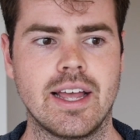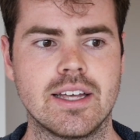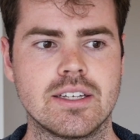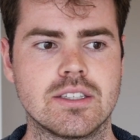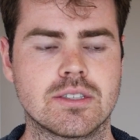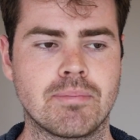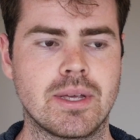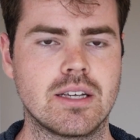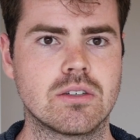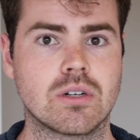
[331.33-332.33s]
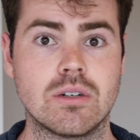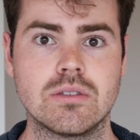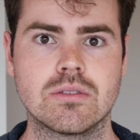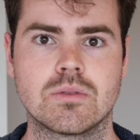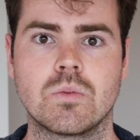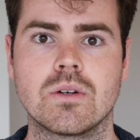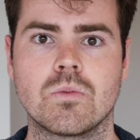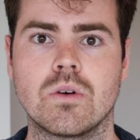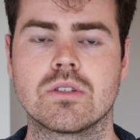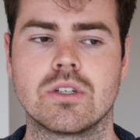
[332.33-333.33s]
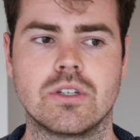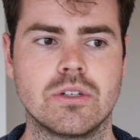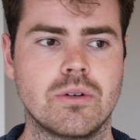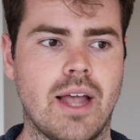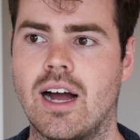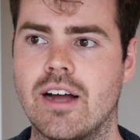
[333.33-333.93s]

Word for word: is being told what, what to do.